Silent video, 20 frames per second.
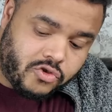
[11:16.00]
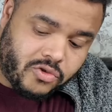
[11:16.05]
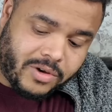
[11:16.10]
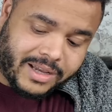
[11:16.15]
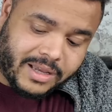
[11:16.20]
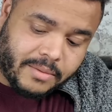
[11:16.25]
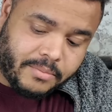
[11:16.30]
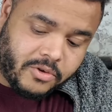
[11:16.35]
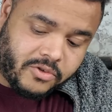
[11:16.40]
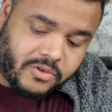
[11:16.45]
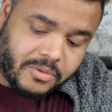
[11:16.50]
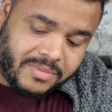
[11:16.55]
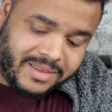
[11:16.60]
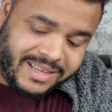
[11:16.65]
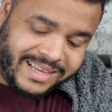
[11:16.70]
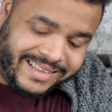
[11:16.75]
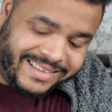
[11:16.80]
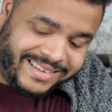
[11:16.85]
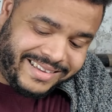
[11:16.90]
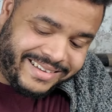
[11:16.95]
so I can put some
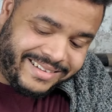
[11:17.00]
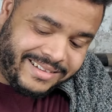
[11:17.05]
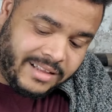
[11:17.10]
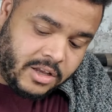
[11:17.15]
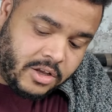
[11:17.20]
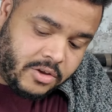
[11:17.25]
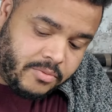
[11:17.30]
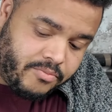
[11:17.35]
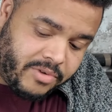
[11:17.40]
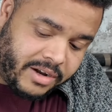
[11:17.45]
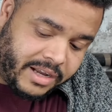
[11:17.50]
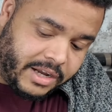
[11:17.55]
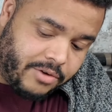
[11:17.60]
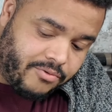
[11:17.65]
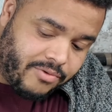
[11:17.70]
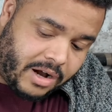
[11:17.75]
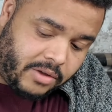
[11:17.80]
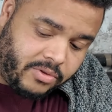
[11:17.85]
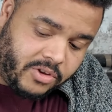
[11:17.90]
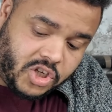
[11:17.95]
detail, bring it
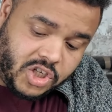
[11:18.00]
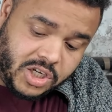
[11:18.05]
around the